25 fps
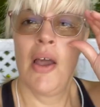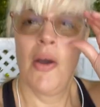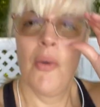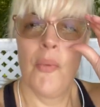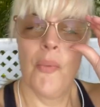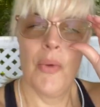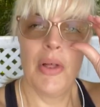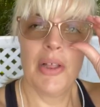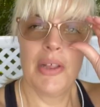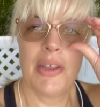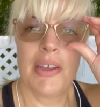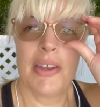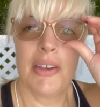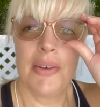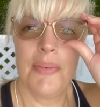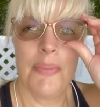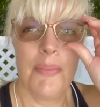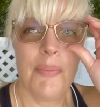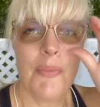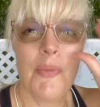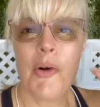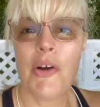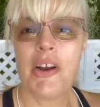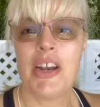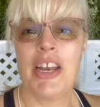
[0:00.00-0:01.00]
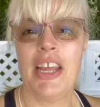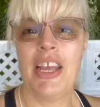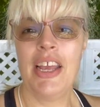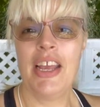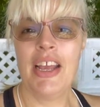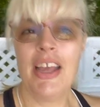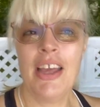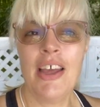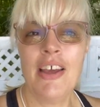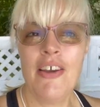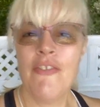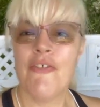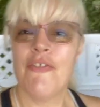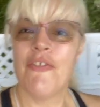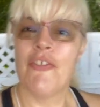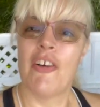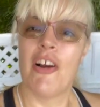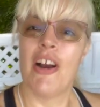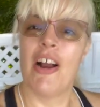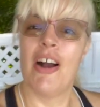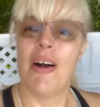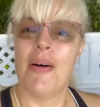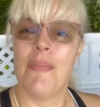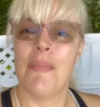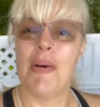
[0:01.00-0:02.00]
Well, good morning
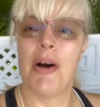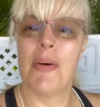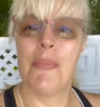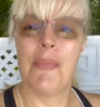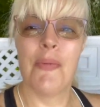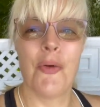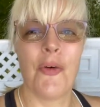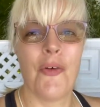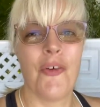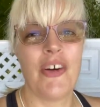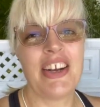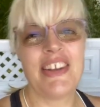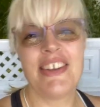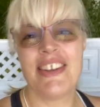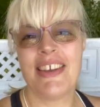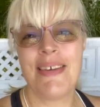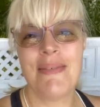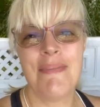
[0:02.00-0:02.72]
from Puerto